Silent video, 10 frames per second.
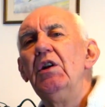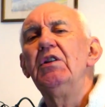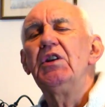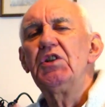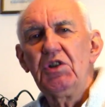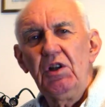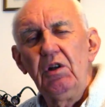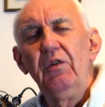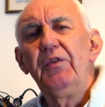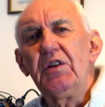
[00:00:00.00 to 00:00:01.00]
an
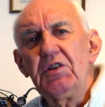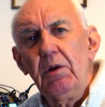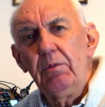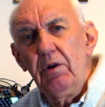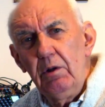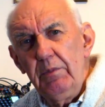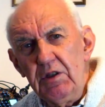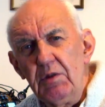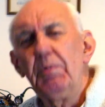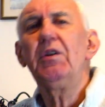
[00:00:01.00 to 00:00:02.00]
external VSWR
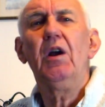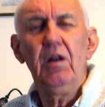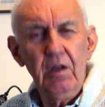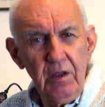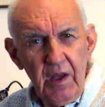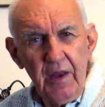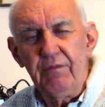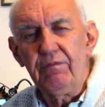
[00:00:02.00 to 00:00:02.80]
meter, but there are other